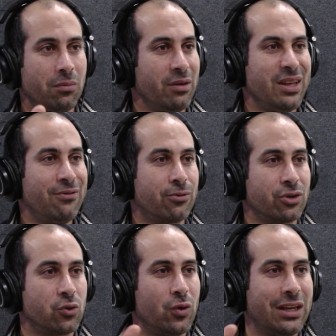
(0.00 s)
maybe for
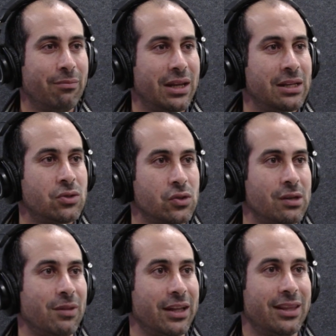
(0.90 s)
20 minutes or
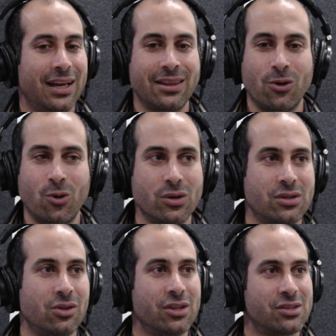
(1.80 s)
something like that, all the
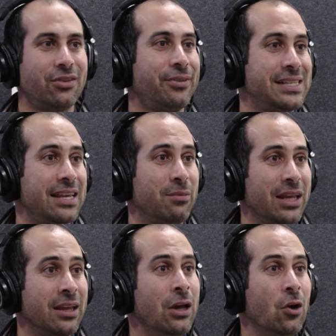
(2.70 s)
students are facing
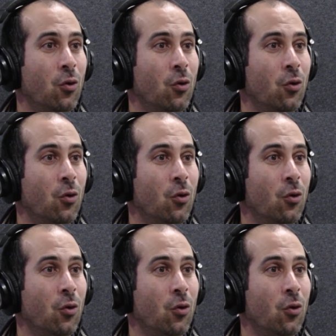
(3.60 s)
me.